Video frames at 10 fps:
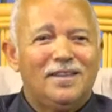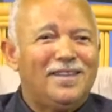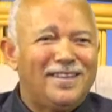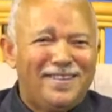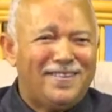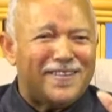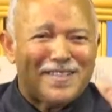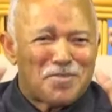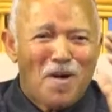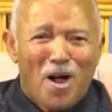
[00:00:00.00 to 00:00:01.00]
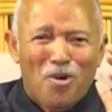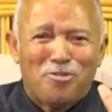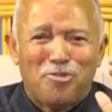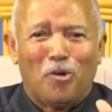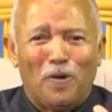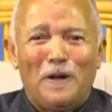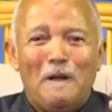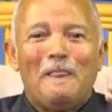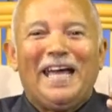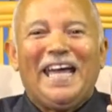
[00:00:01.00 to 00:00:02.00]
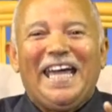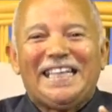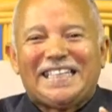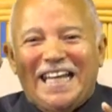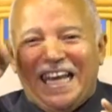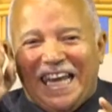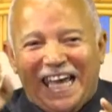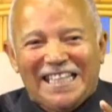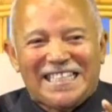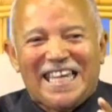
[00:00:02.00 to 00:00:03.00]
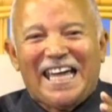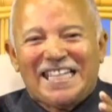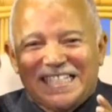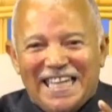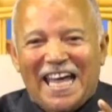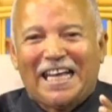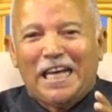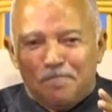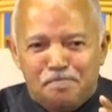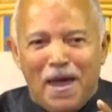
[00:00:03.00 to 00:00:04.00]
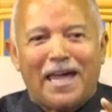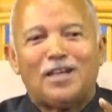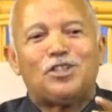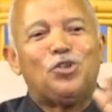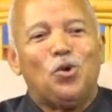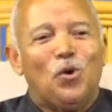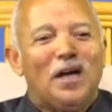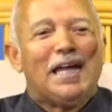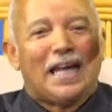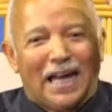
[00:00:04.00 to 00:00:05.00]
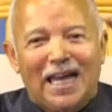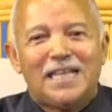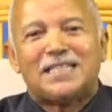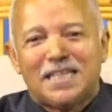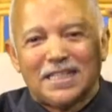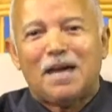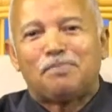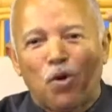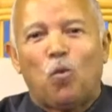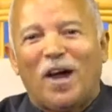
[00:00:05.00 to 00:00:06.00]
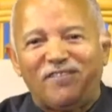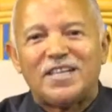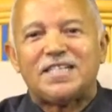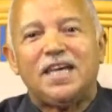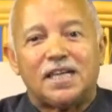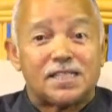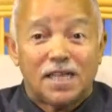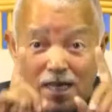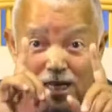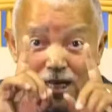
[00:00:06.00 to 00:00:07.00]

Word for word: This is powerful. It relates exactly back to Galatians chapter 1 verse 6.